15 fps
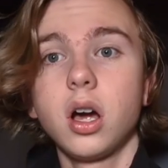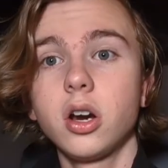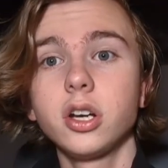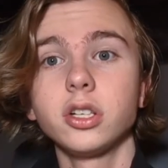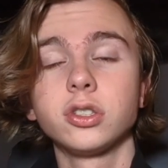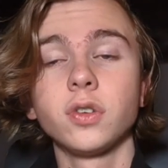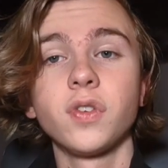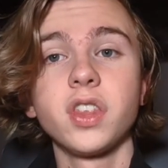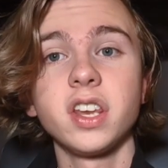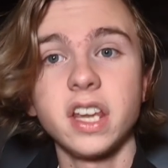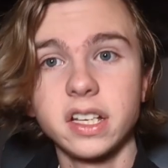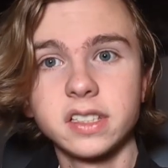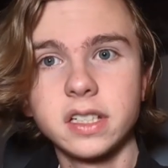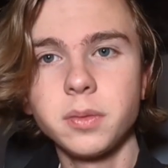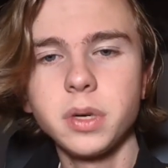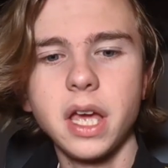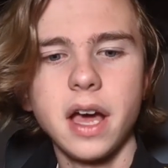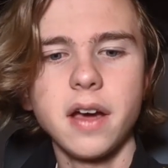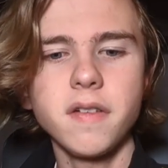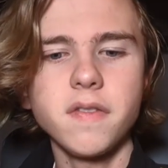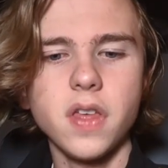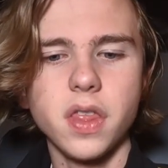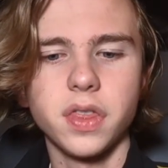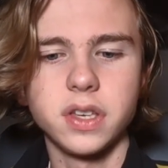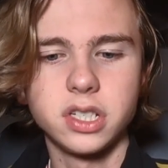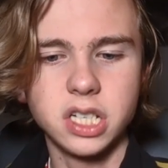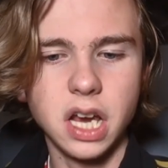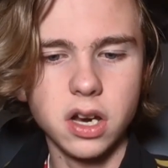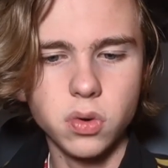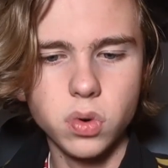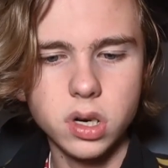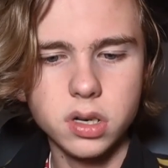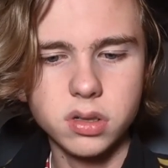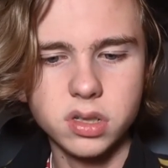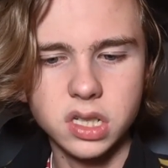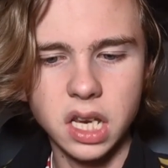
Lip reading: All right, so for the next game, we have the Jaguars